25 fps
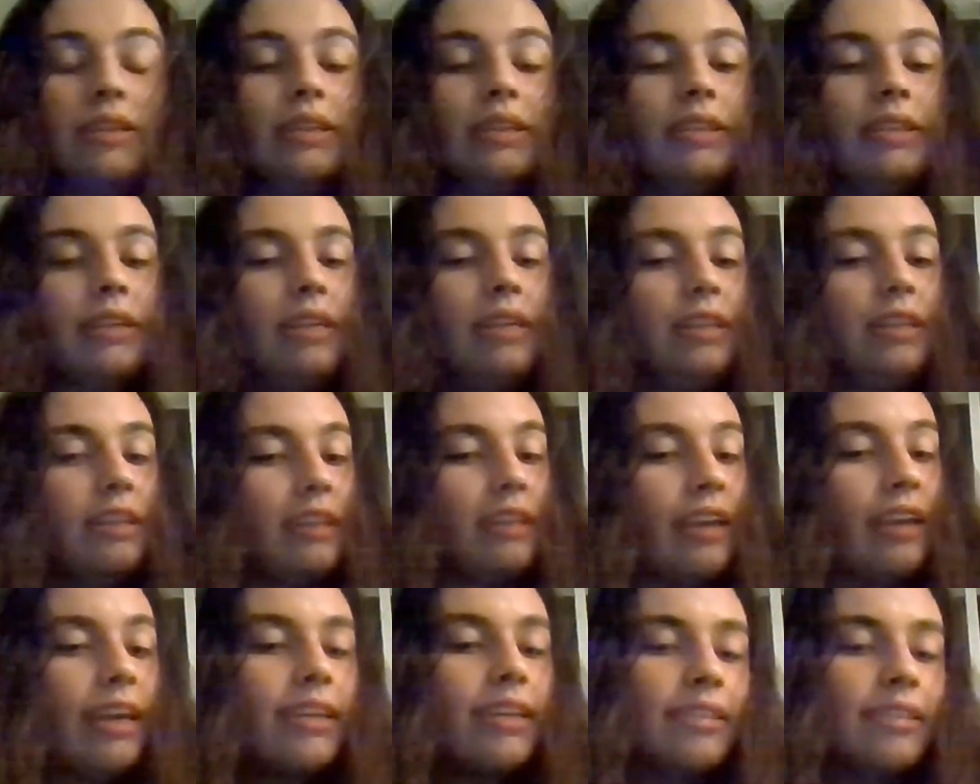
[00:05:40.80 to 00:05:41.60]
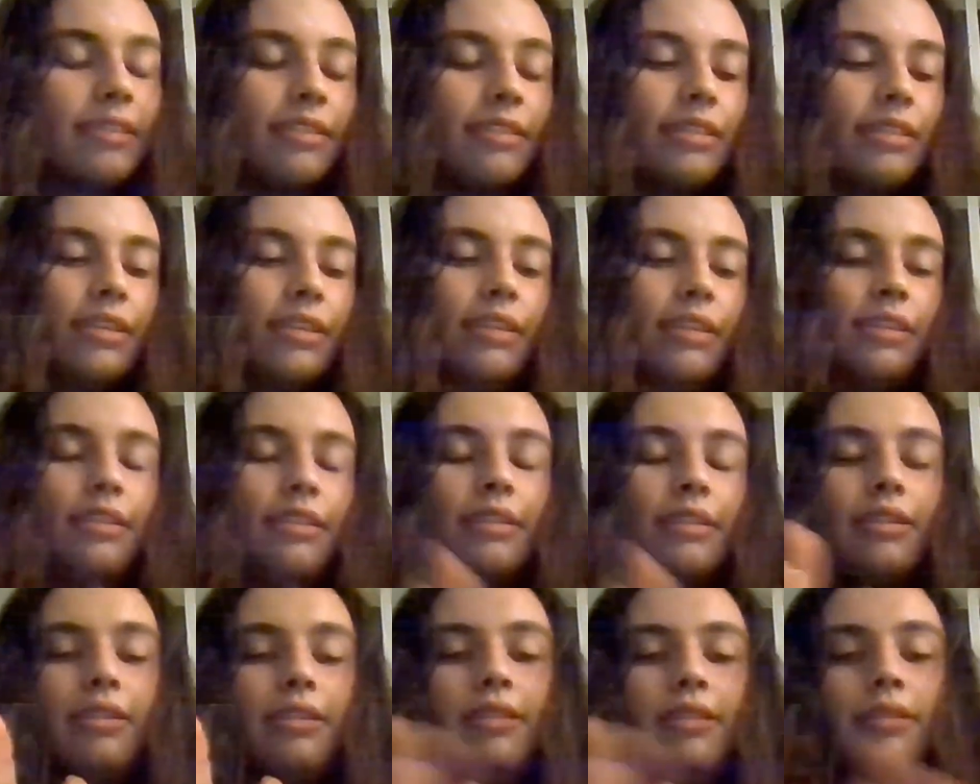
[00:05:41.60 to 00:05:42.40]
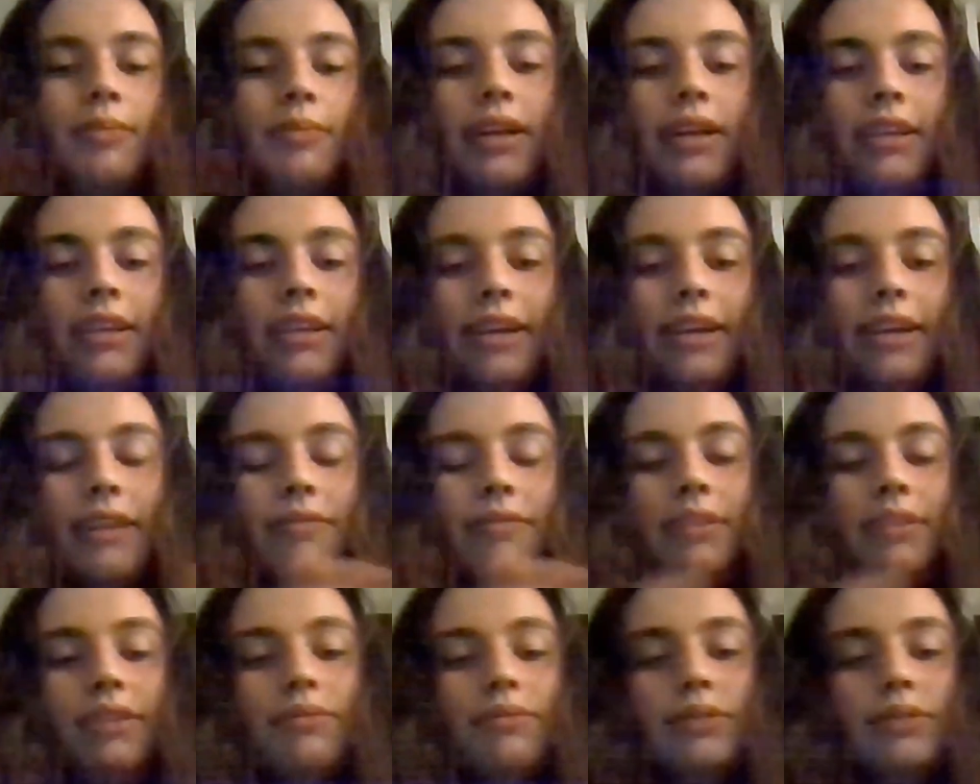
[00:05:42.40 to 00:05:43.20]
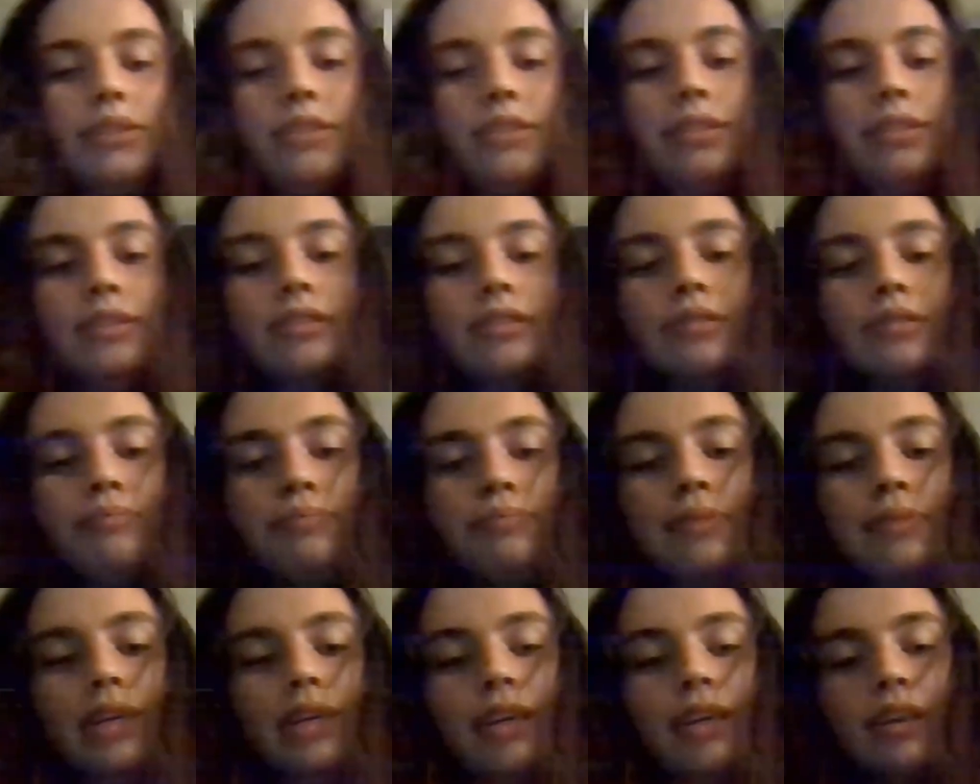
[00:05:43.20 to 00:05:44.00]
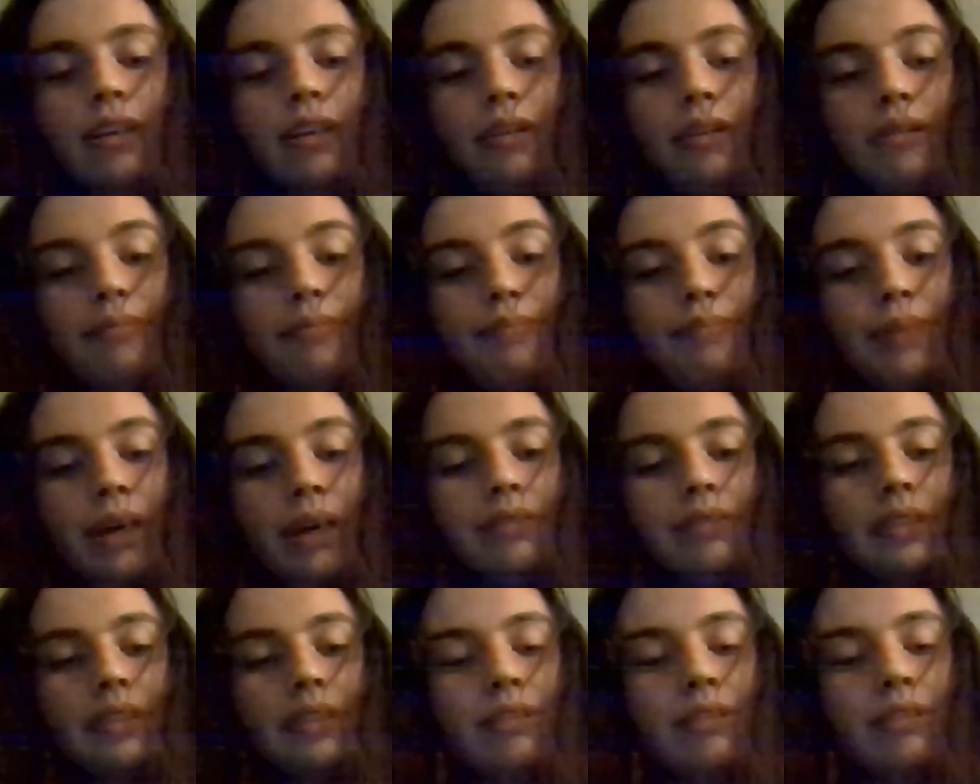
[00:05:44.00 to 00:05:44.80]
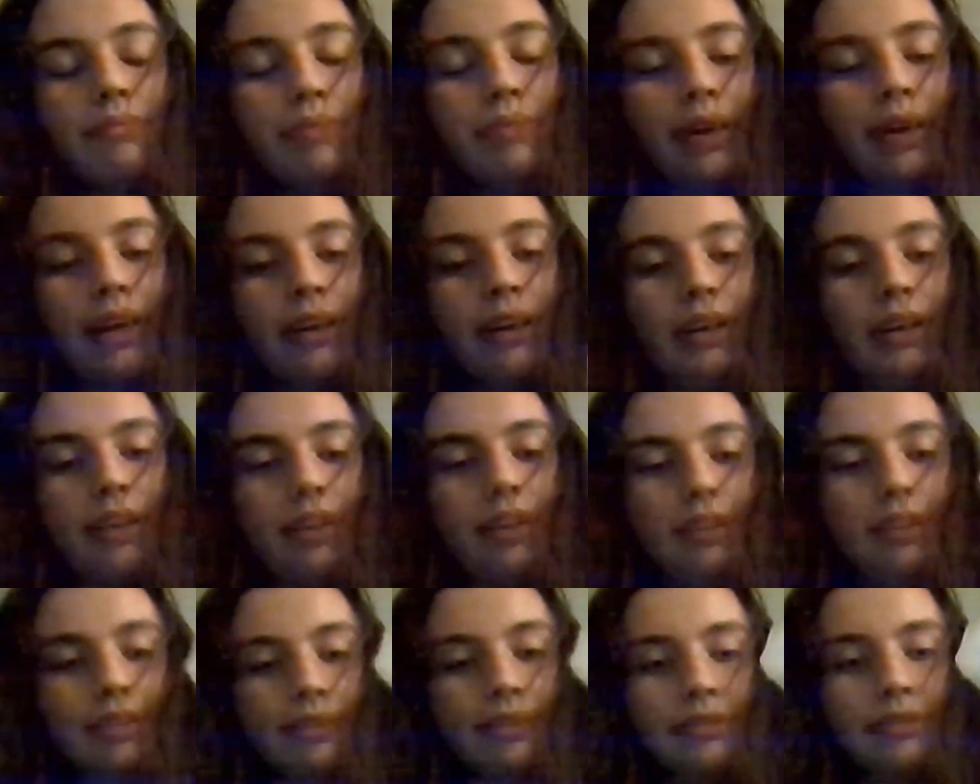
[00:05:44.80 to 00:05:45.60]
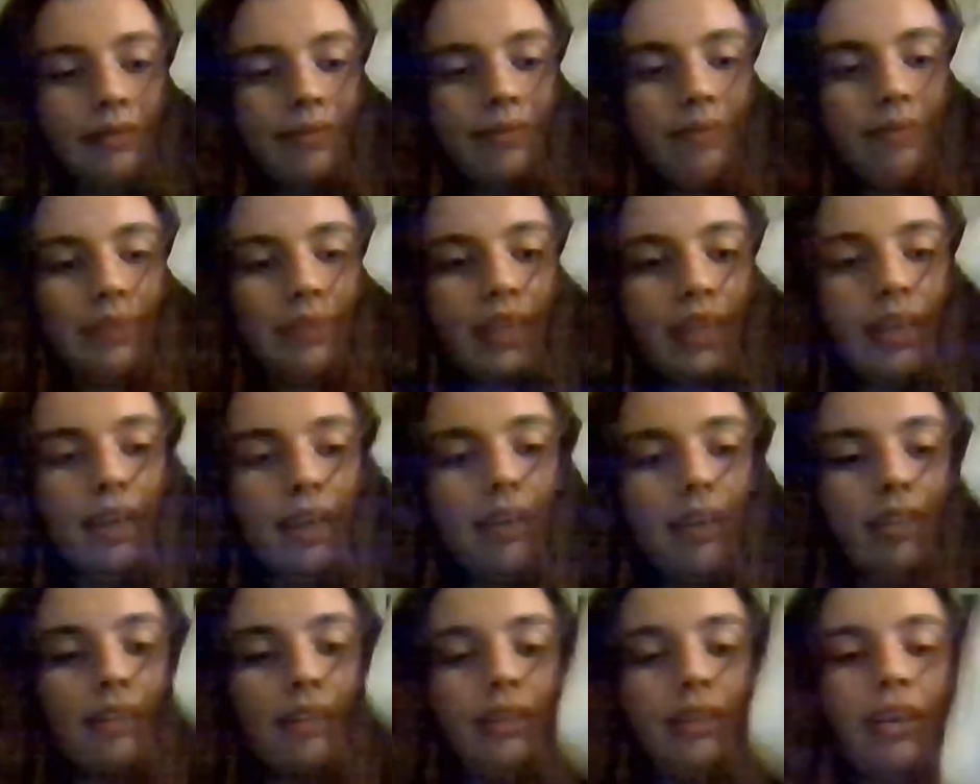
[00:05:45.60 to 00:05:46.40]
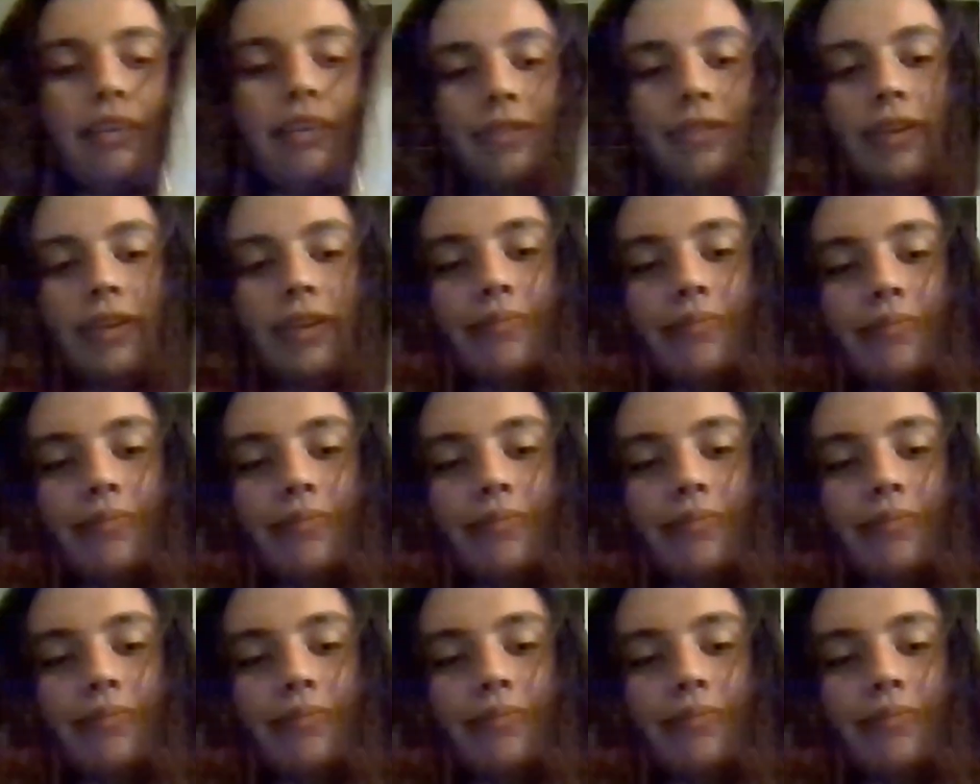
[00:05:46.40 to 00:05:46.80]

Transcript: and encased in the body cavity, which is bounded by the diaphragm.